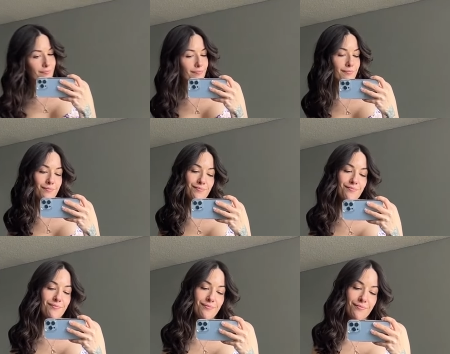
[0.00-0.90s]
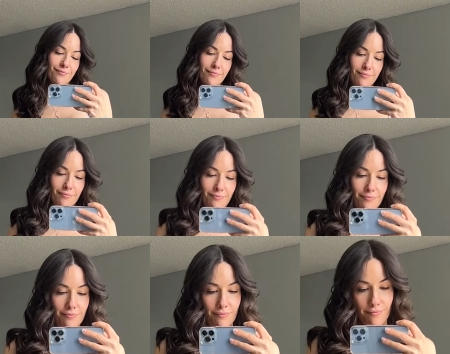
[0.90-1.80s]

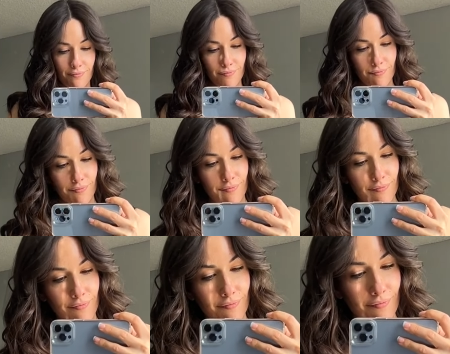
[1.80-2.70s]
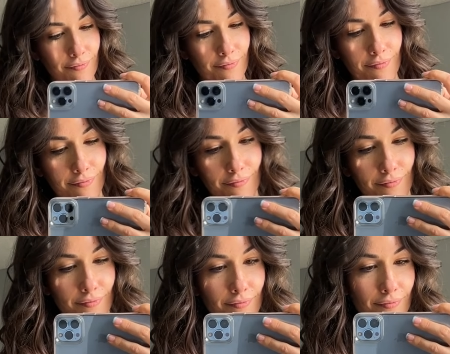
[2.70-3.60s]

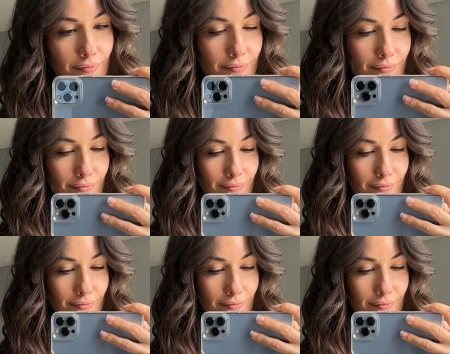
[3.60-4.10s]
(no one is talking)